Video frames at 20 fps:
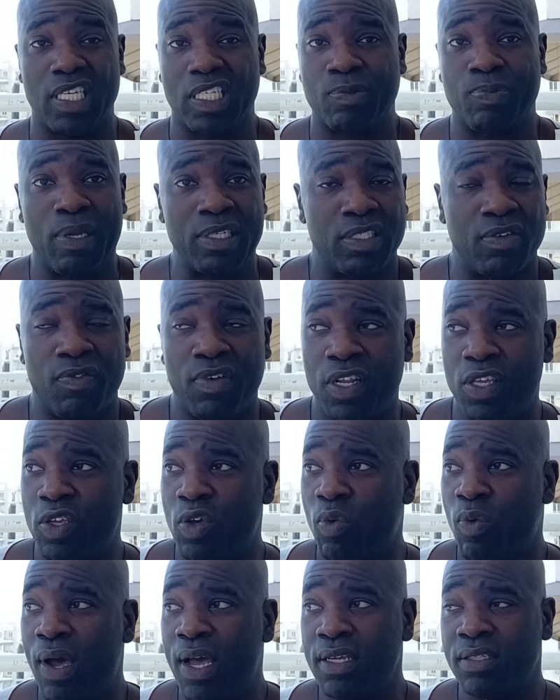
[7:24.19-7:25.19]
expensive in the
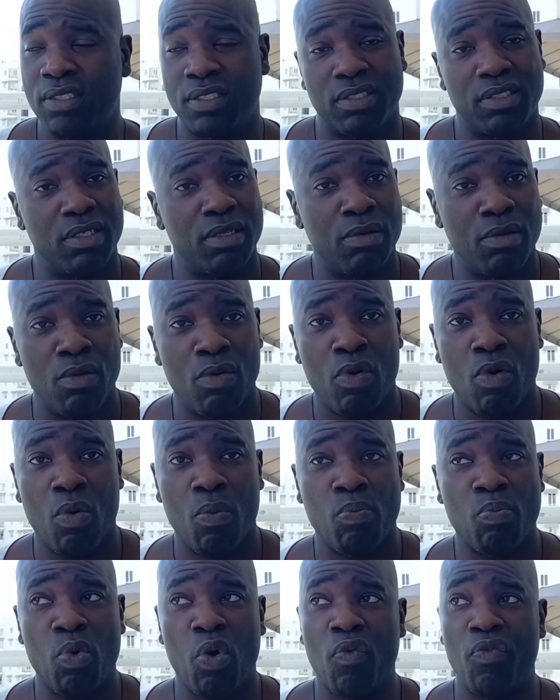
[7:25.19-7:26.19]
U.S.
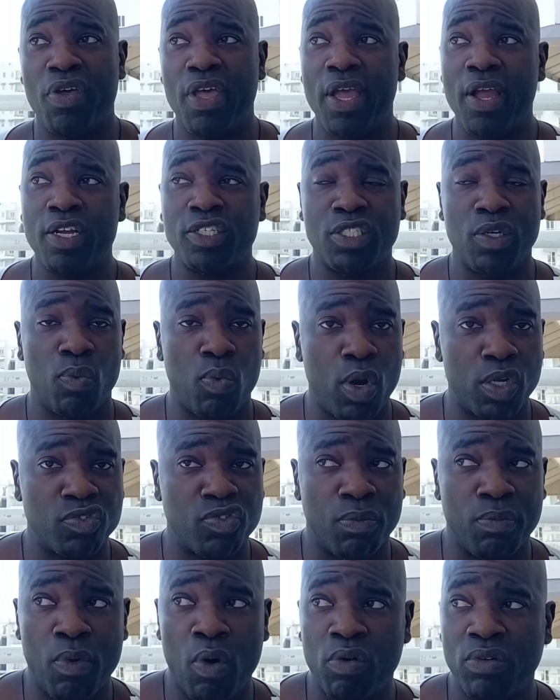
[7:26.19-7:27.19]
Moved here, she works
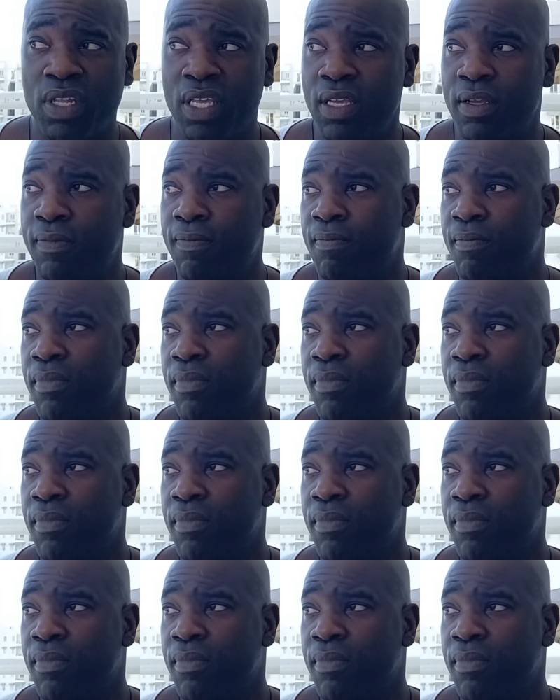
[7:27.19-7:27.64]
remotely.